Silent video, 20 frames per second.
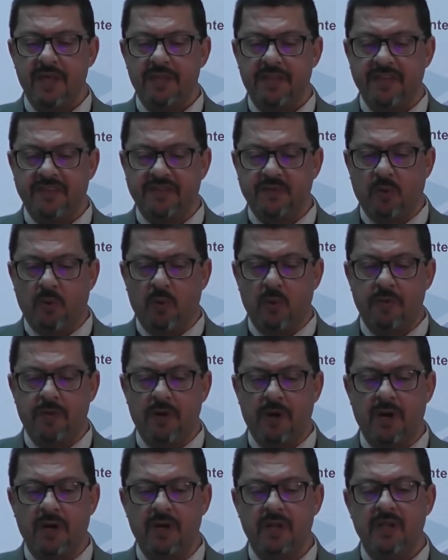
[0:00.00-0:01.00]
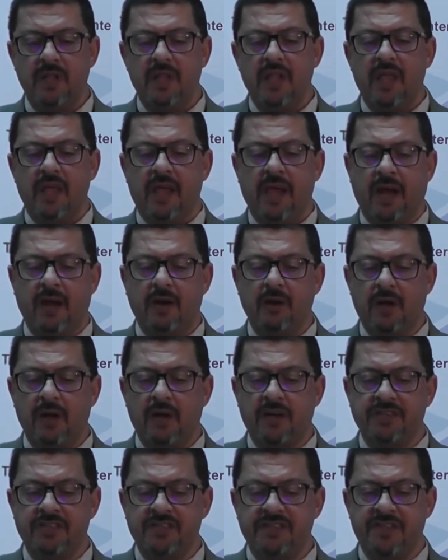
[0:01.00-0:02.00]
This author
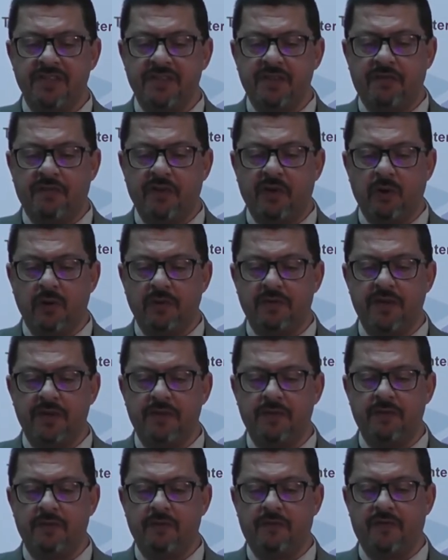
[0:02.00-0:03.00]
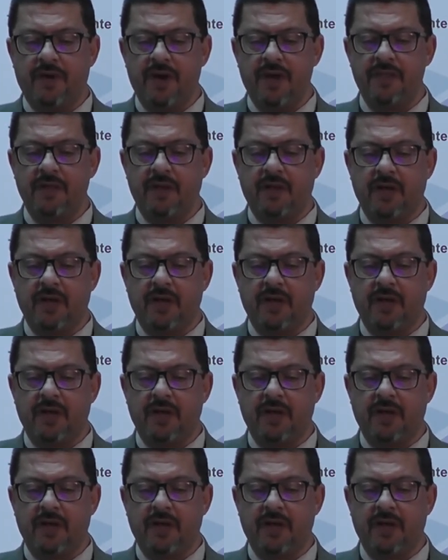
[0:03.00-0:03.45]
acknowledges the difficulty to define the